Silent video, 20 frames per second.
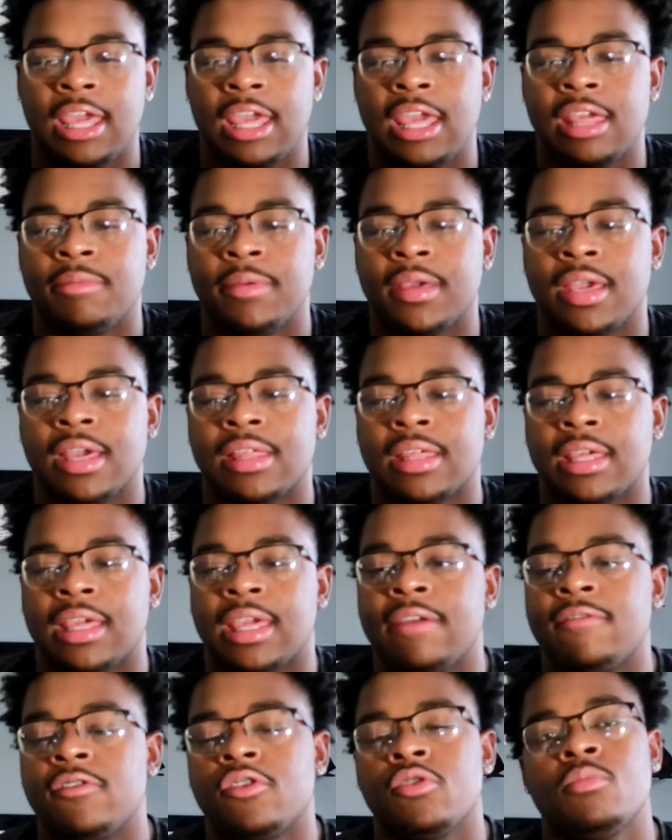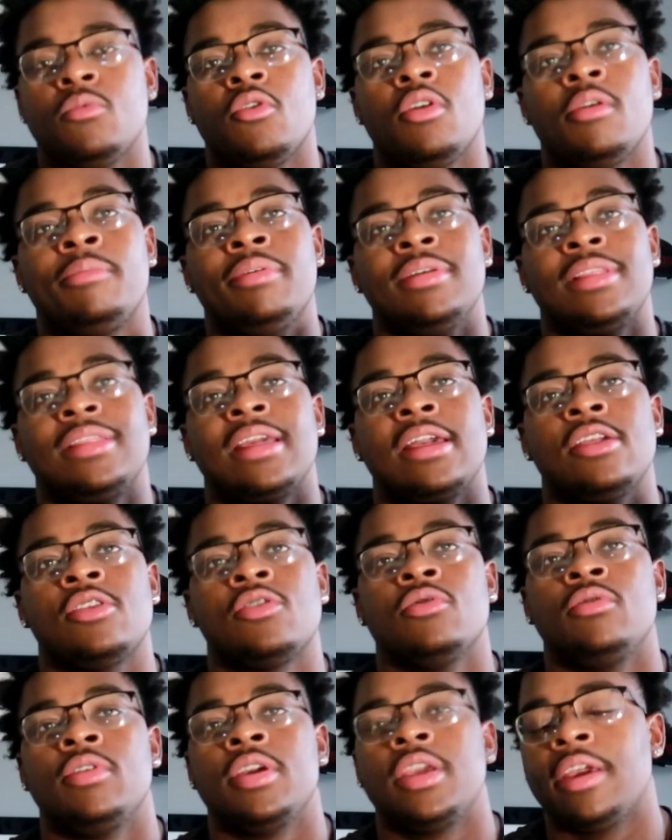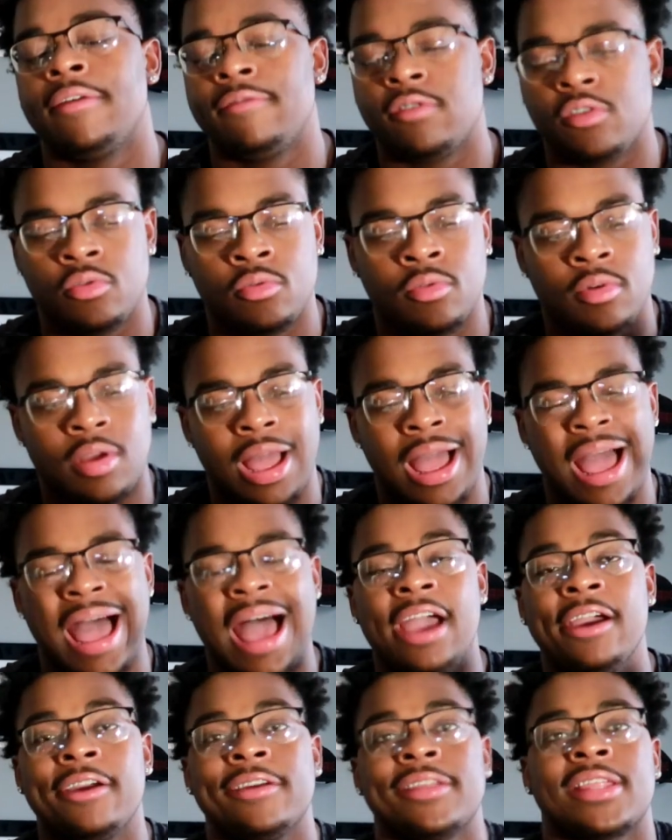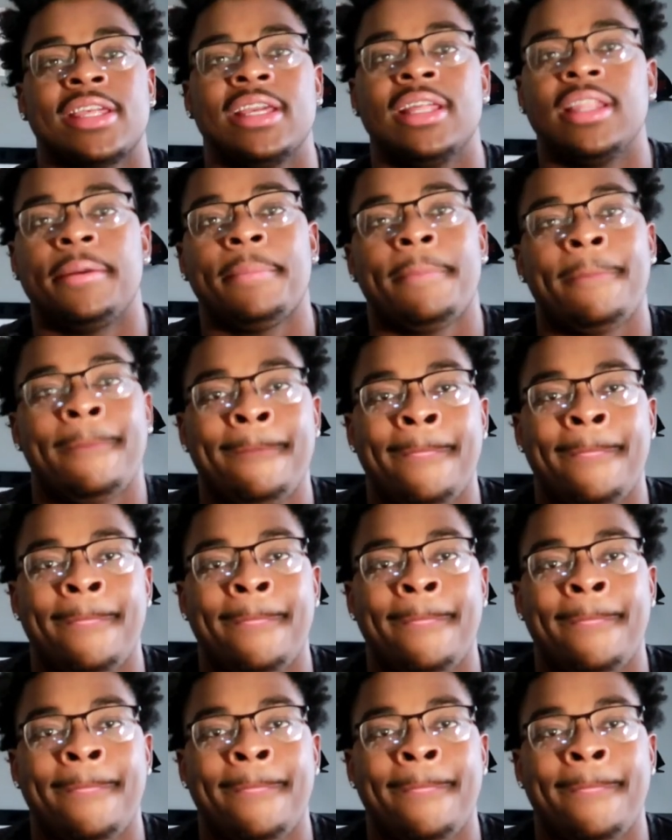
is because it gives you more potential. It gives you a higher ceiling.